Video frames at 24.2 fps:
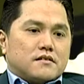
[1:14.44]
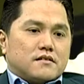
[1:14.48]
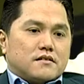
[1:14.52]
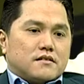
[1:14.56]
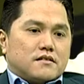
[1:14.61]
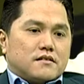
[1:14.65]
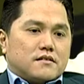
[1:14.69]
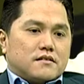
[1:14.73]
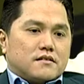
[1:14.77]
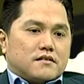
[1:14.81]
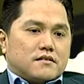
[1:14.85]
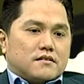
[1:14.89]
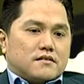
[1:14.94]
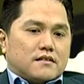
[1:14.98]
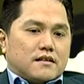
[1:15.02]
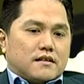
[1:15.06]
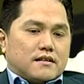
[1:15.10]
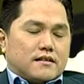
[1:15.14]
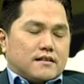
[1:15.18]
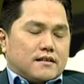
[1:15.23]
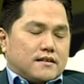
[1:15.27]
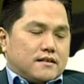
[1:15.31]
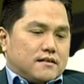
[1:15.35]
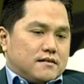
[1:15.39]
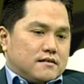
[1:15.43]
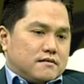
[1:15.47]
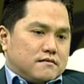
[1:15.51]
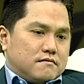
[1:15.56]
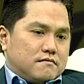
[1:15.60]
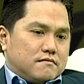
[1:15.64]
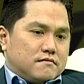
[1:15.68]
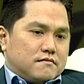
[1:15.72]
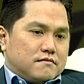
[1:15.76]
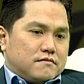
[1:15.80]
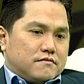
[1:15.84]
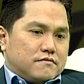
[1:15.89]
I think
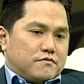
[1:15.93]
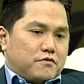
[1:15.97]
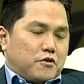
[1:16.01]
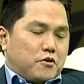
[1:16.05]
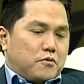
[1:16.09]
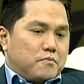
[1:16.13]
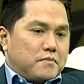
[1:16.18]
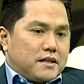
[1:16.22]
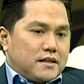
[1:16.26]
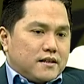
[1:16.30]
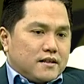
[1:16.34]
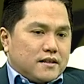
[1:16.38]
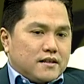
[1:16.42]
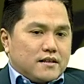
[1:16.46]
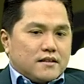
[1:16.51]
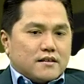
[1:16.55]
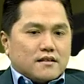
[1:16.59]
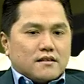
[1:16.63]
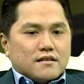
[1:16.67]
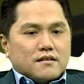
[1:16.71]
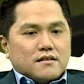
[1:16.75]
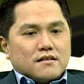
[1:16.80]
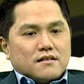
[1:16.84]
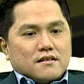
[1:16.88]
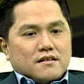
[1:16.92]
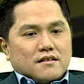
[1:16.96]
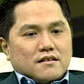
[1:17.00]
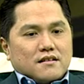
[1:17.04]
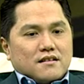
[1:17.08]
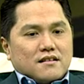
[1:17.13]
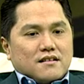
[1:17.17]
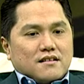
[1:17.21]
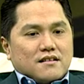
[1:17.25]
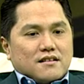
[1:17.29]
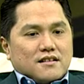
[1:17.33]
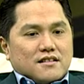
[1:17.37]
for me,
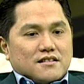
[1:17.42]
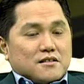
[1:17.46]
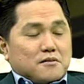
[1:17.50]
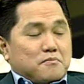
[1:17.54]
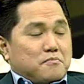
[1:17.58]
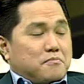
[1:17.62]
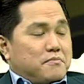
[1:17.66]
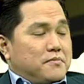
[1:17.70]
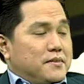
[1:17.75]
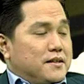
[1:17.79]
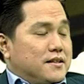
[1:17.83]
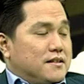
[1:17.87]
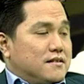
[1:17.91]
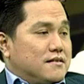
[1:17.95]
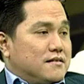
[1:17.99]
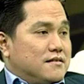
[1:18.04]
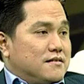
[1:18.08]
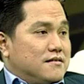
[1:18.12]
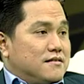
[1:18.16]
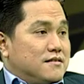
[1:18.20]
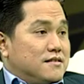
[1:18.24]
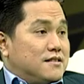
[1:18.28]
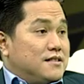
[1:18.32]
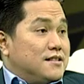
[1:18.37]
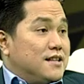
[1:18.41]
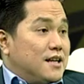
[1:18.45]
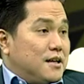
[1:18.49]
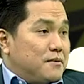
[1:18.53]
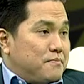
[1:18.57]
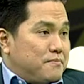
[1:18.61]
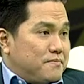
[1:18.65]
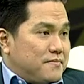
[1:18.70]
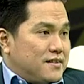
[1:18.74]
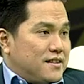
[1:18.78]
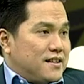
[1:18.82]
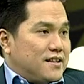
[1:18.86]
it's a big job
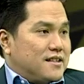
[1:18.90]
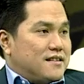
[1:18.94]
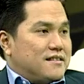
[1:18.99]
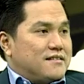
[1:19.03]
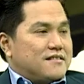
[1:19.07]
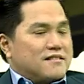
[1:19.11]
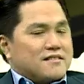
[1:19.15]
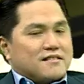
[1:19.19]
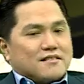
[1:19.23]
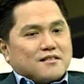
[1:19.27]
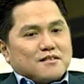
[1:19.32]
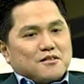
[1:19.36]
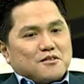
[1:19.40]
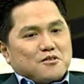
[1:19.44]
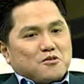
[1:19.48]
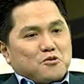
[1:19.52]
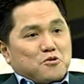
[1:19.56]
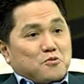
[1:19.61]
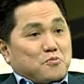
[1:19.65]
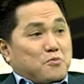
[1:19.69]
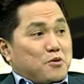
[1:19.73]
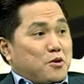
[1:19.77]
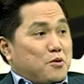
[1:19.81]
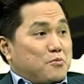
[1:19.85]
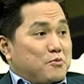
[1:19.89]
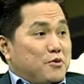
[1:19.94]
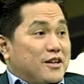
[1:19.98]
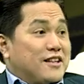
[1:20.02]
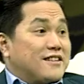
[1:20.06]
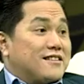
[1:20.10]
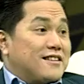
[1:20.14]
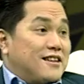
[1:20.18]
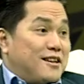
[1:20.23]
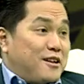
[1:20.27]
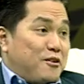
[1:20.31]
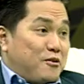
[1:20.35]
then to promote
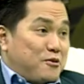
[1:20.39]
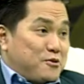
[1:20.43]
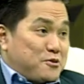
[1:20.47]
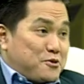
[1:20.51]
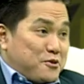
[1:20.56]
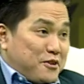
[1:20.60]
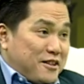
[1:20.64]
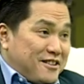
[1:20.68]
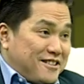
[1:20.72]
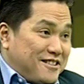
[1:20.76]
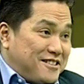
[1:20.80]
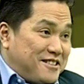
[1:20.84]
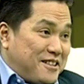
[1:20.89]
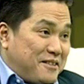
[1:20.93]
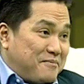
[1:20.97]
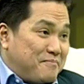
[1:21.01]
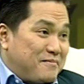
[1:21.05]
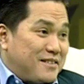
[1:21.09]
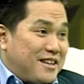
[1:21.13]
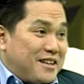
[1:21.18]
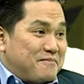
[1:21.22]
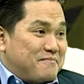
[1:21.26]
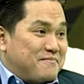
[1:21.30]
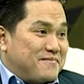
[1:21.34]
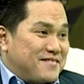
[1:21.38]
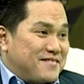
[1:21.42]
Italy also at the same time.